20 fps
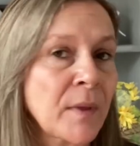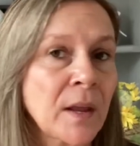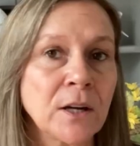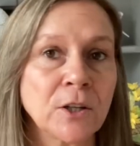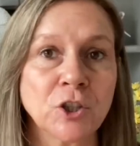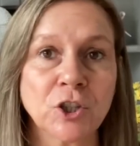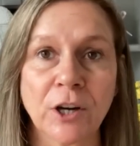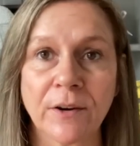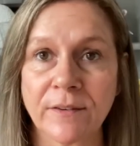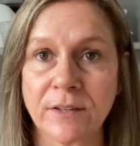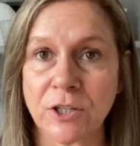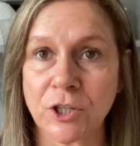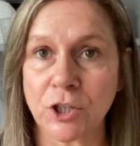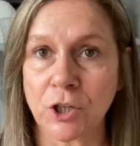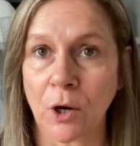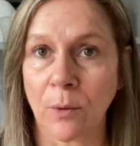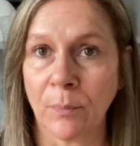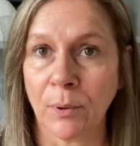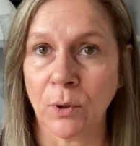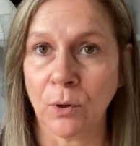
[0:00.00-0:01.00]
charity
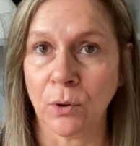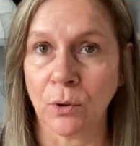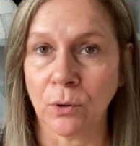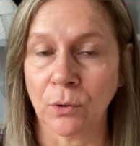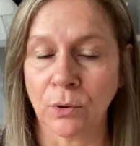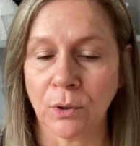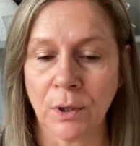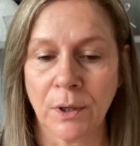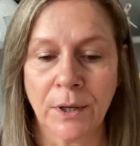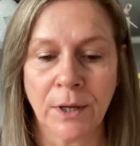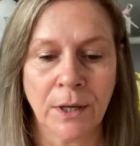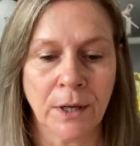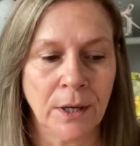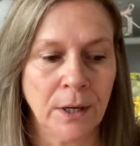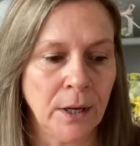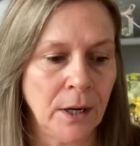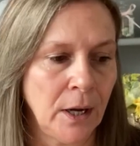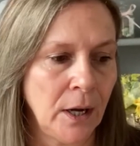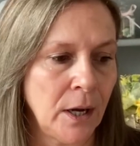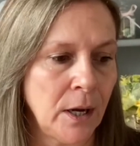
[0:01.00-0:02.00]
shop haul
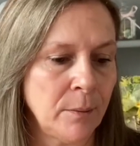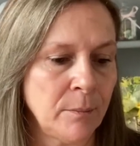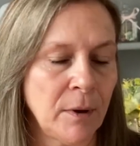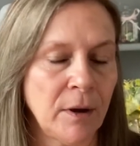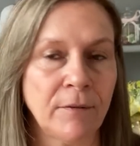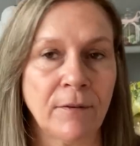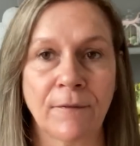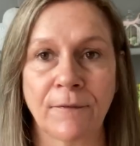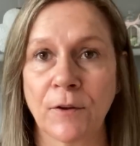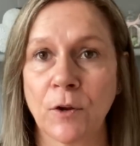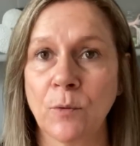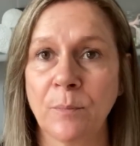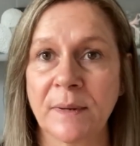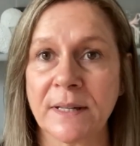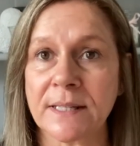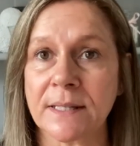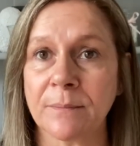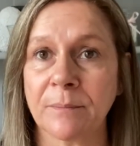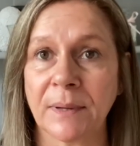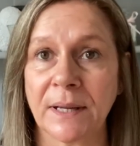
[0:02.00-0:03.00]
of a few
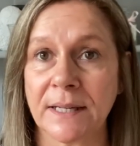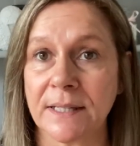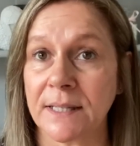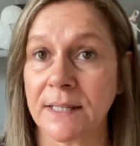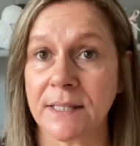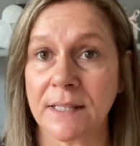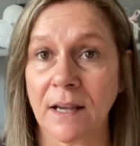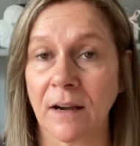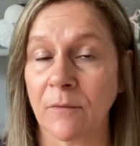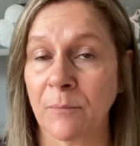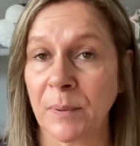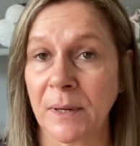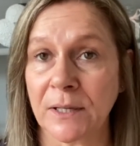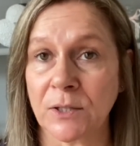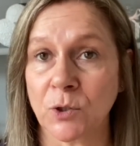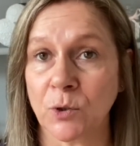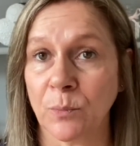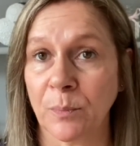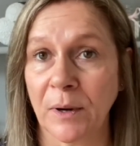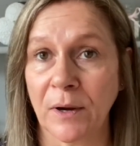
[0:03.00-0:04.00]
bits and pieces that I've
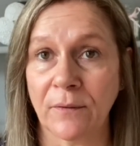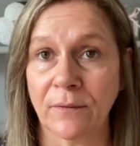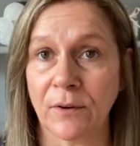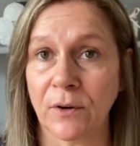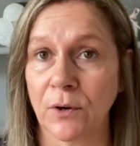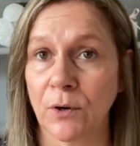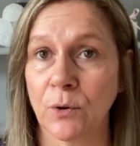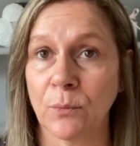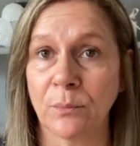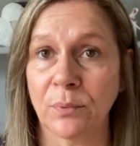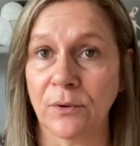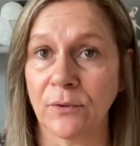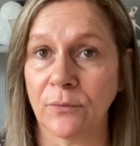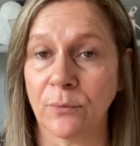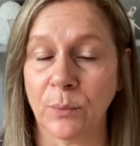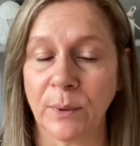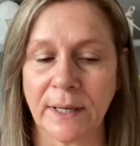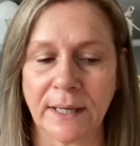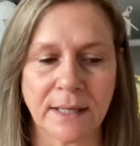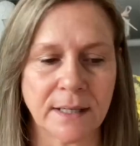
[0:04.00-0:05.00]
picked up over a number of
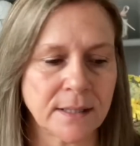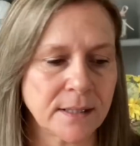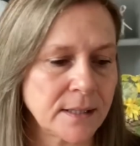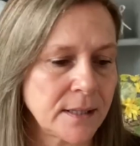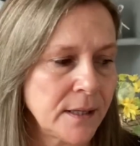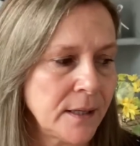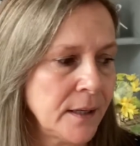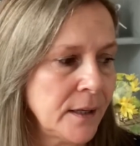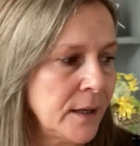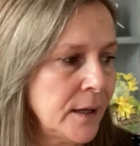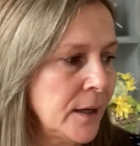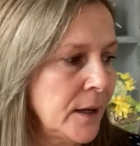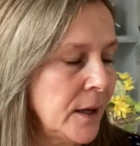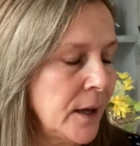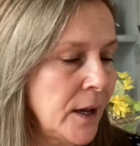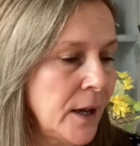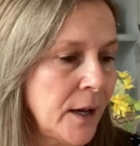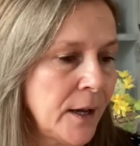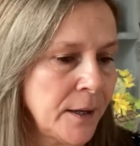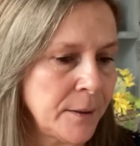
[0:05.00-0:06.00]
weeks.
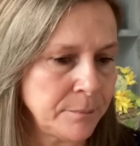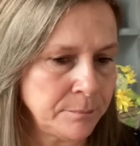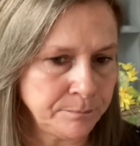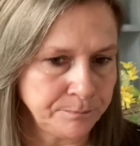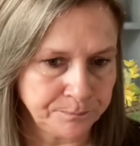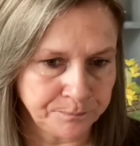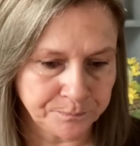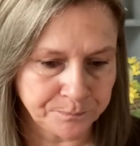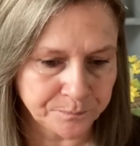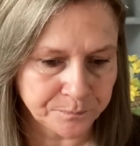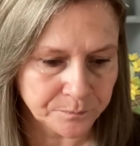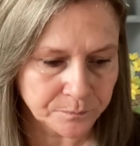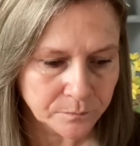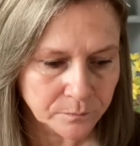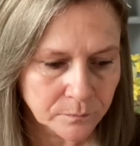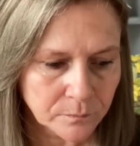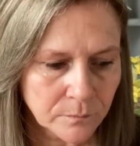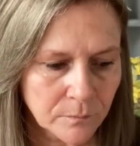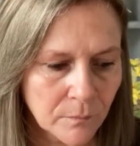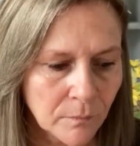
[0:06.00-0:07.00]
And
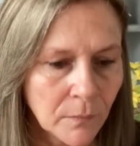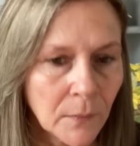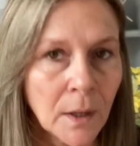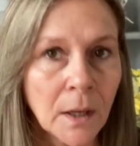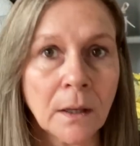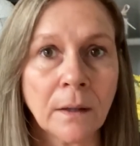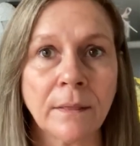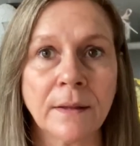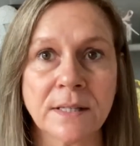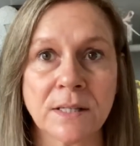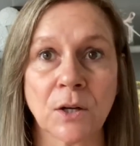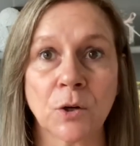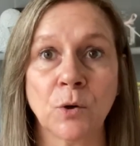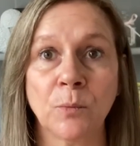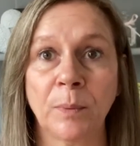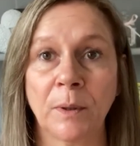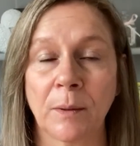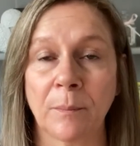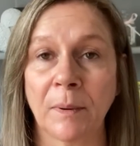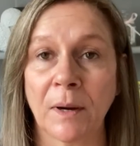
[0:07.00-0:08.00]
there's a
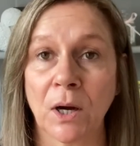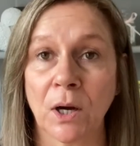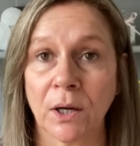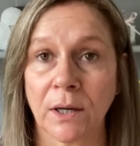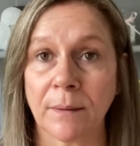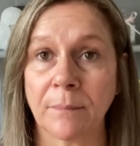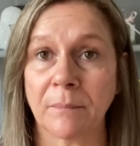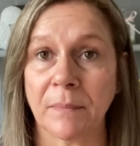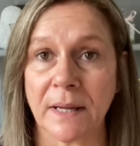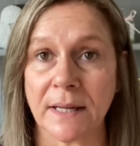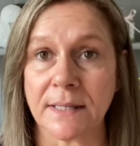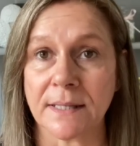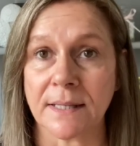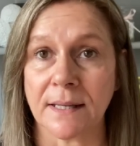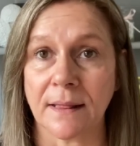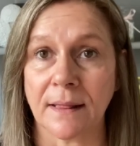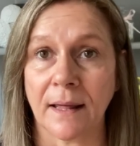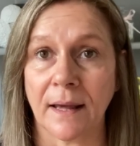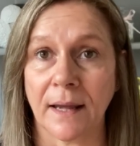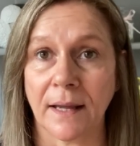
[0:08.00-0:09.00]
couple of bargain bits
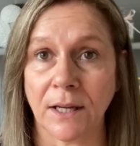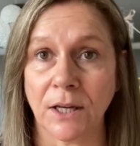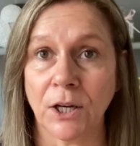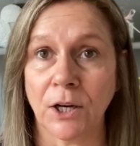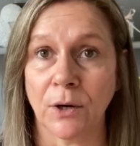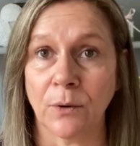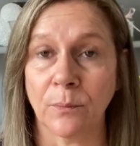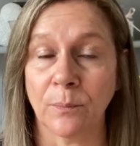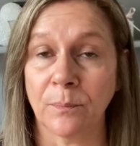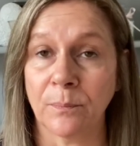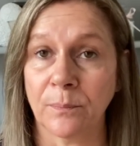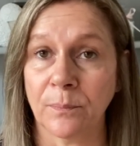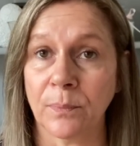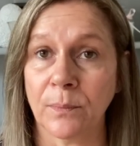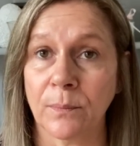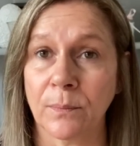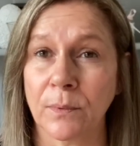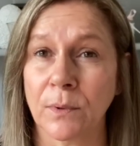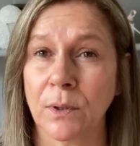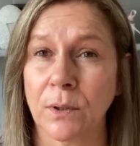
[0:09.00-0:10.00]
in there, you know,
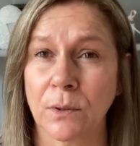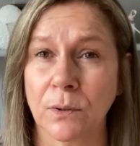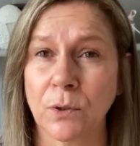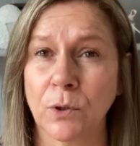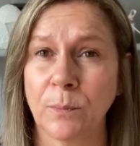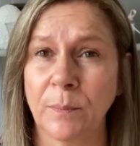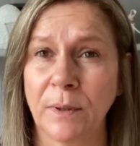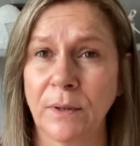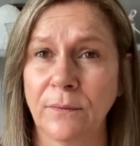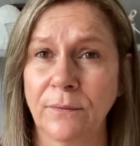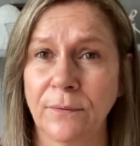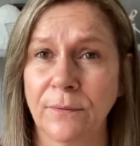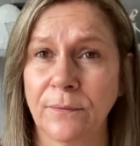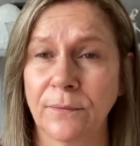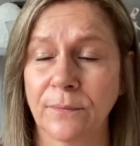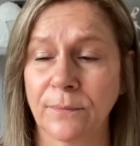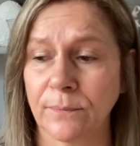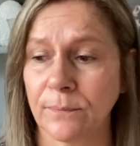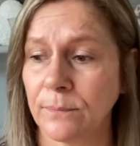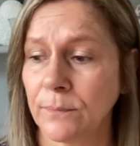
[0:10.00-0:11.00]
couple
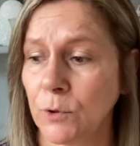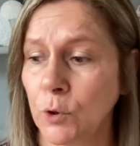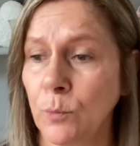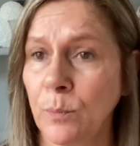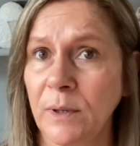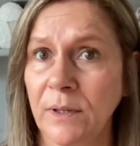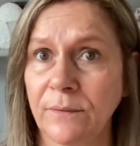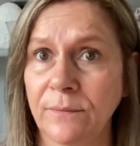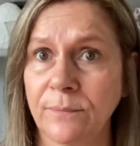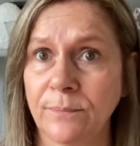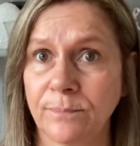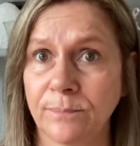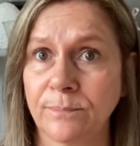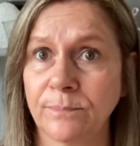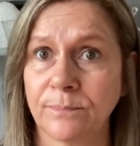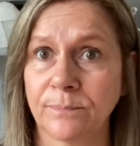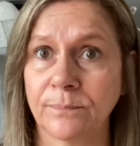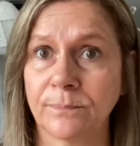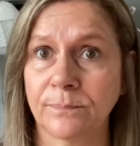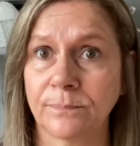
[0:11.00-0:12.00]
of
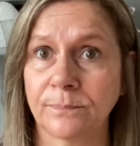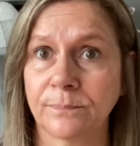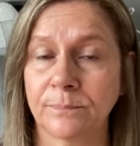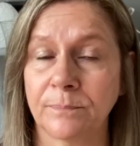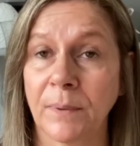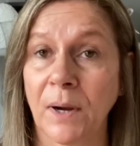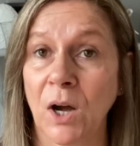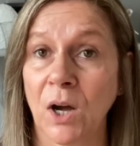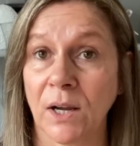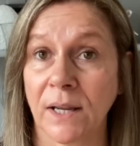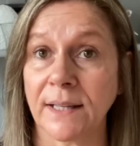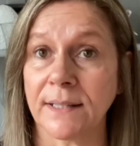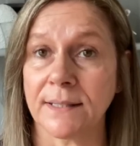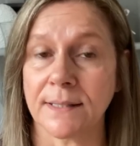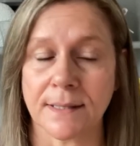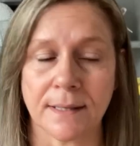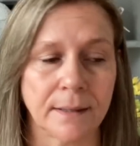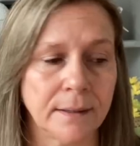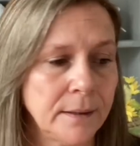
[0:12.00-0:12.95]
bargains.